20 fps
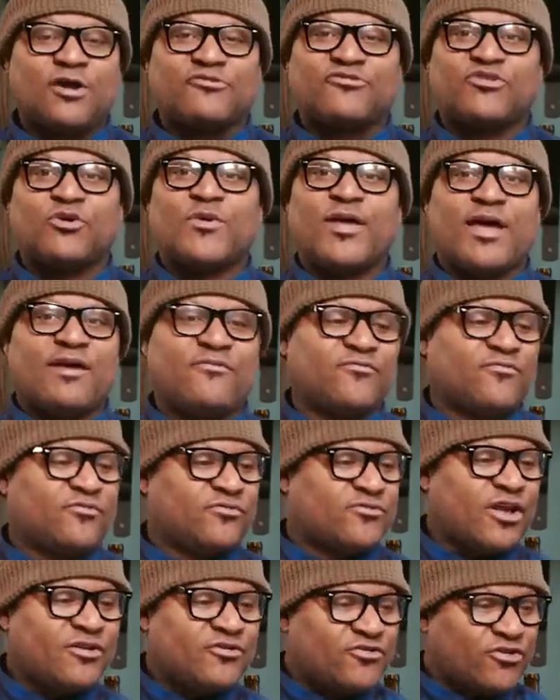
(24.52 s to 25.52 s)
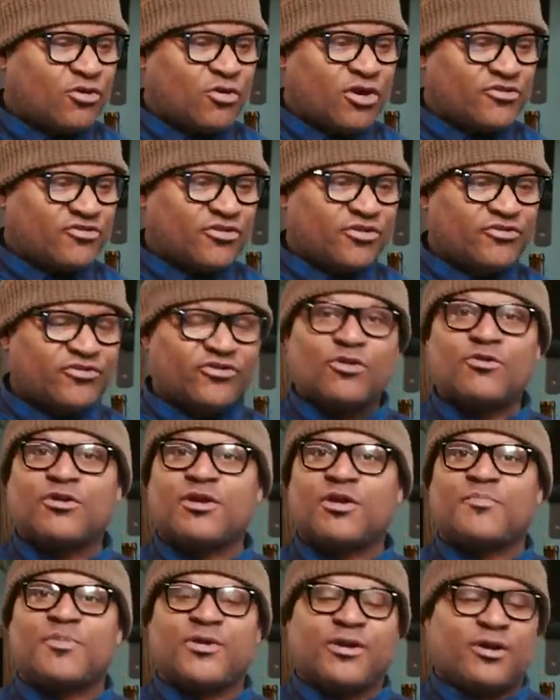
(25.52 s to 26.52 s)
All right, so we have tons of questions
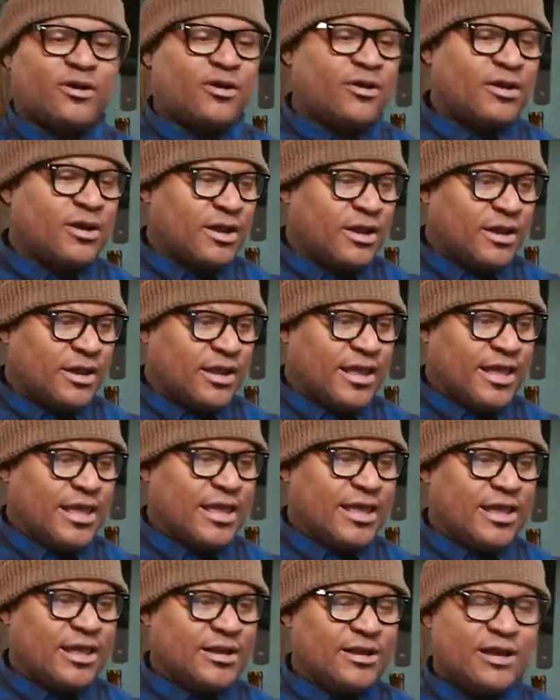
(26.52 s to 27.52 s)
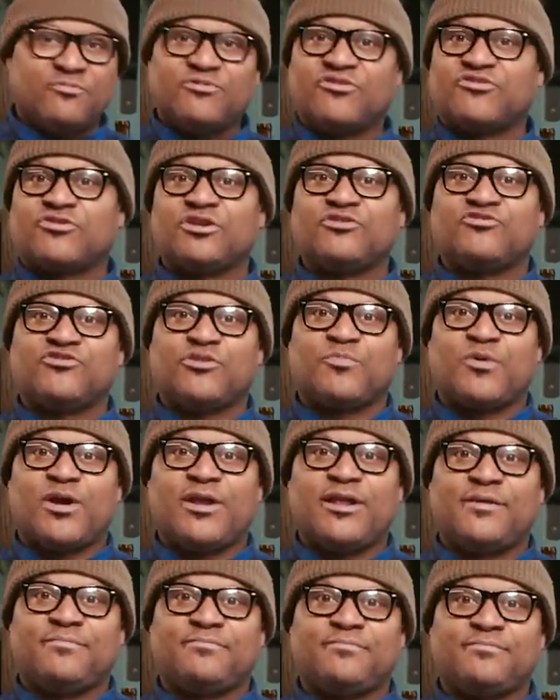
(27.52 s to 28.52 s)
loaded up here, and I'm just gonna jump
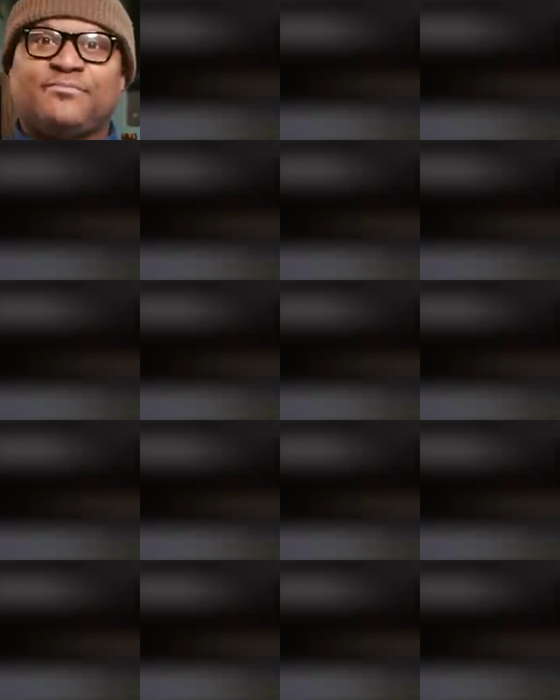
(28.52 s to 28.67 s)
right in.